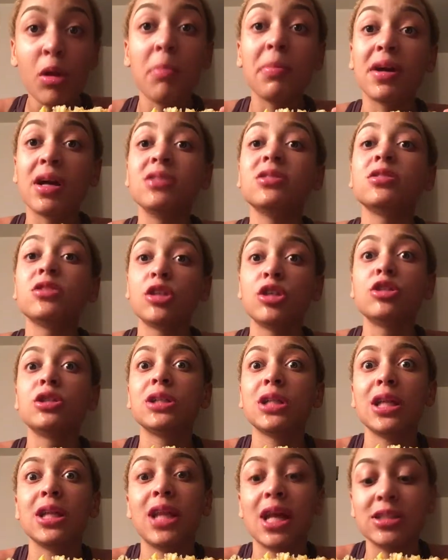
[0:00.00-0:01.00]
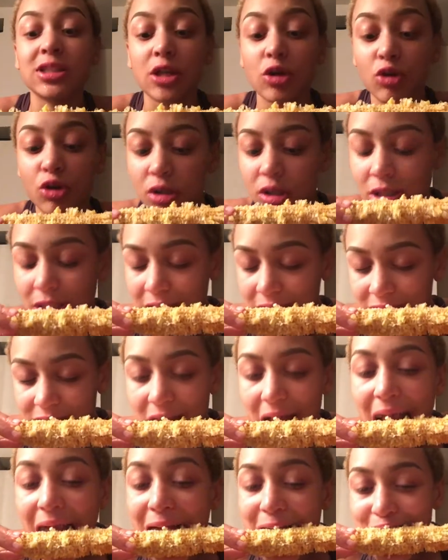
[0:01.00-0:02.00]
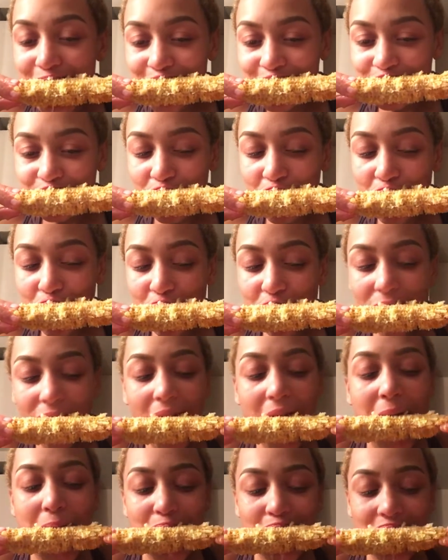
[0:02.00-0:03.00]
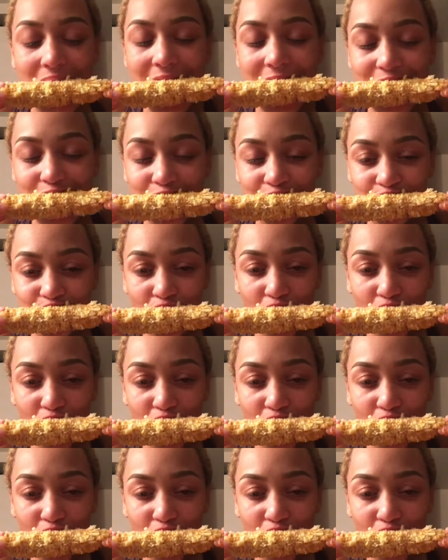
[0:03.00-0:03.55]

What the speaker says: because literally that's how good it is. But